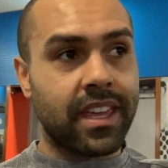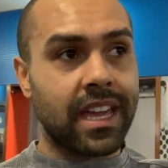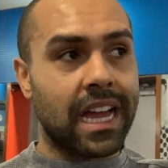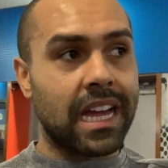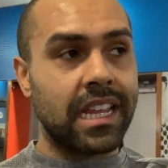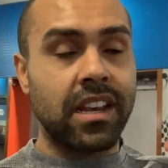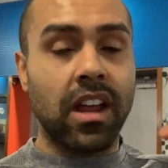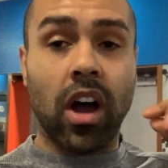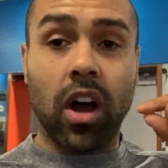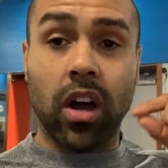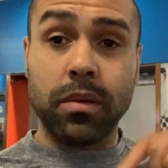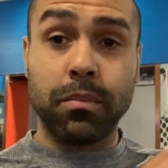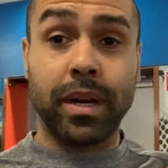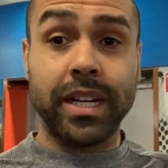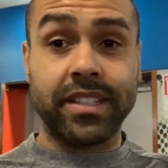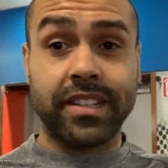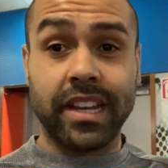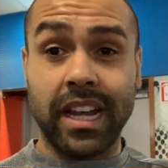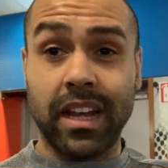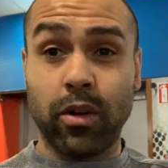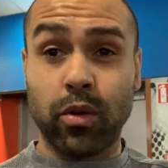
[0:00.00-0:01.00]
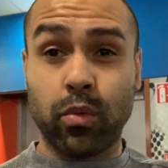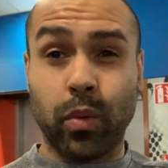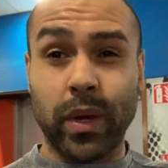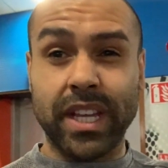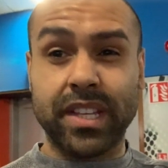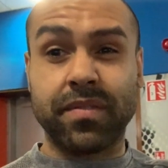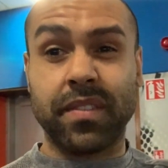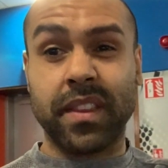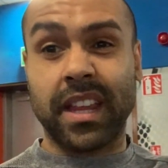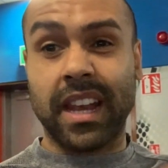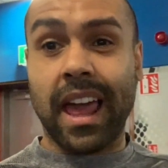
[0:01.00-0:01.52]
And on my deload weeks
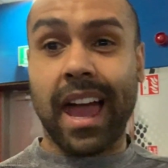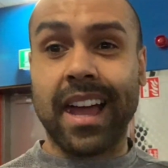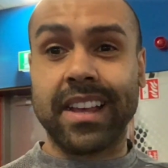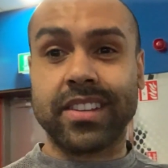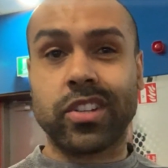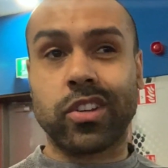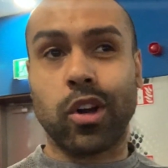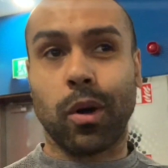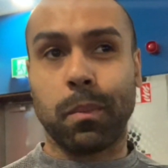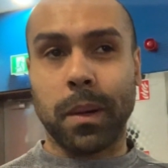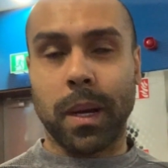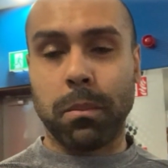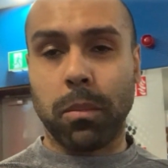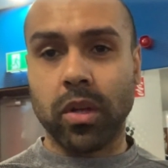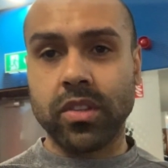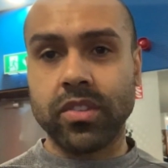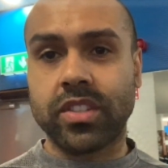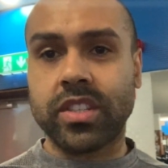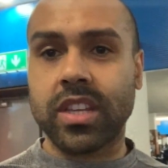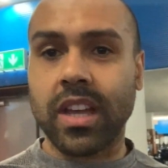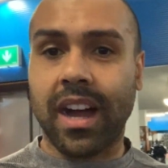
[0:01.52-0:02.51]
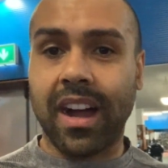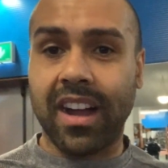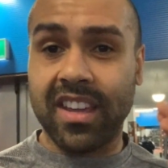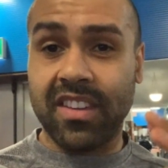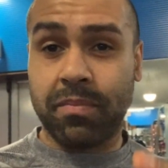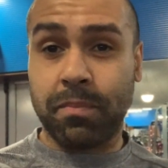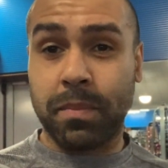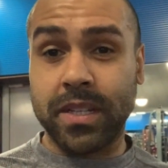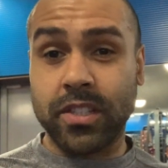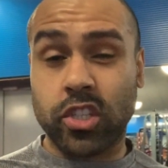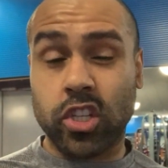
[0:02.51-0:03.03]
for the last couple of months, I've
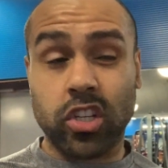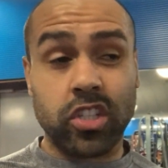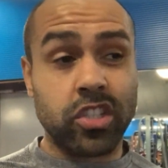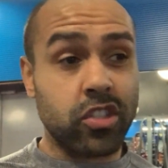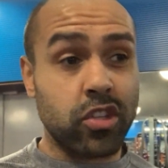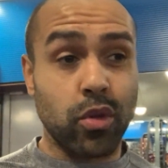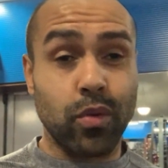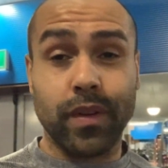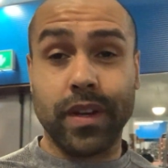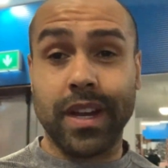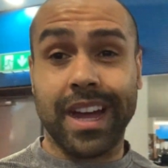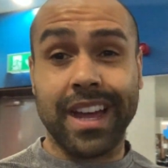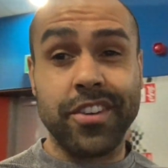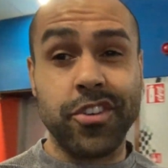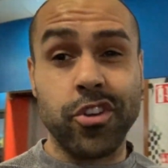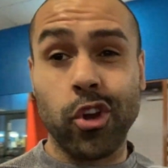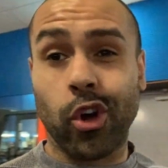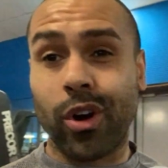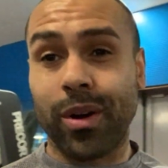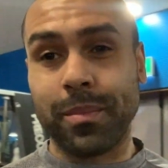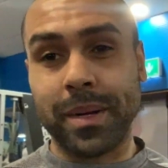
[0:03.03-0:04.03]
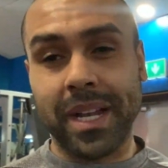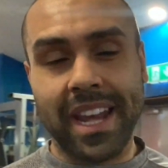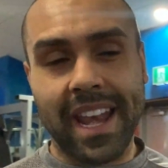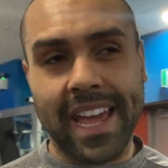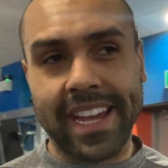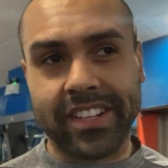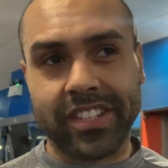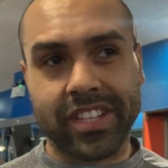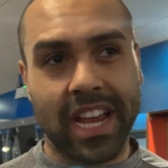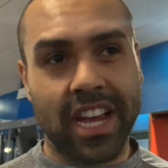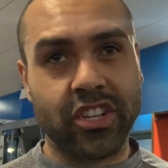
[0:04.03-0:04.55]
been just doing a normal
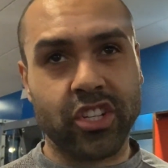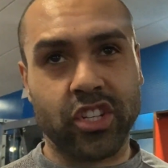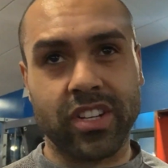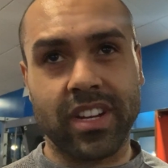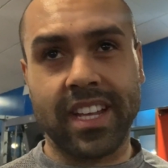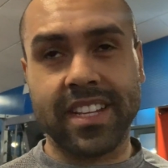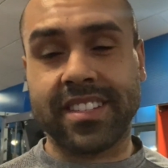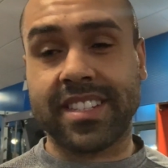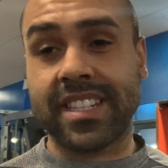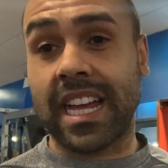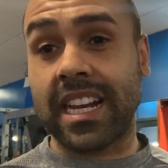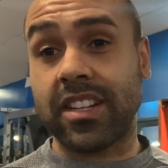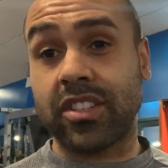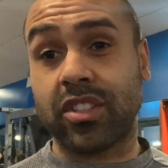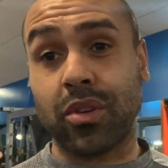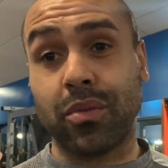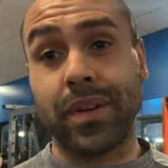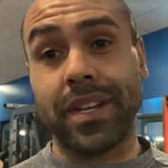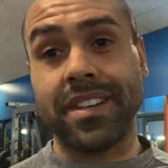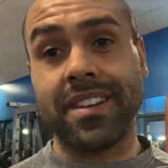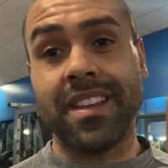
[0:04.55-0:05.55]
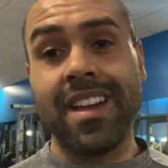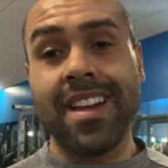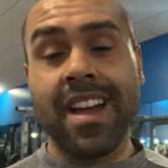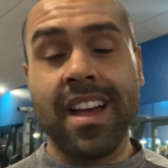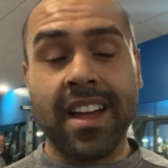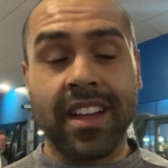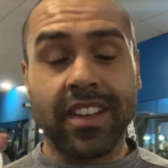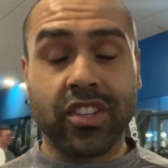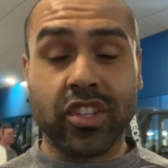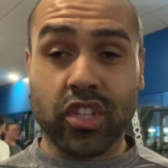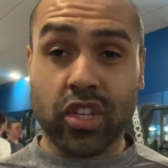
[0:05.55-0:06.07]
leg session instead of doing
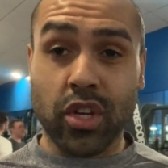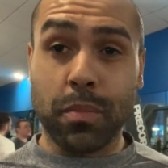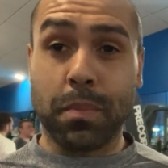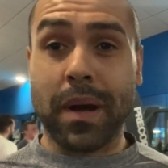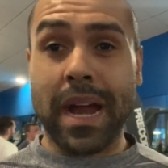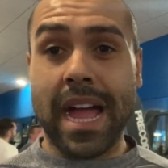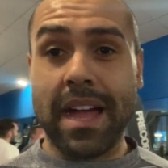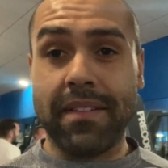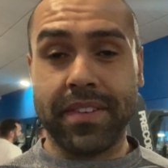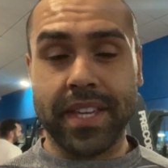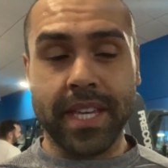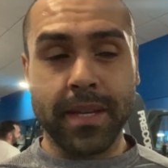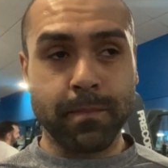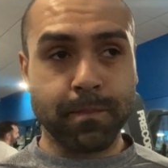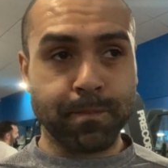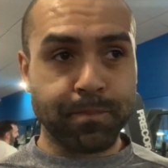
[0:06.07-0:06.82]
super heavy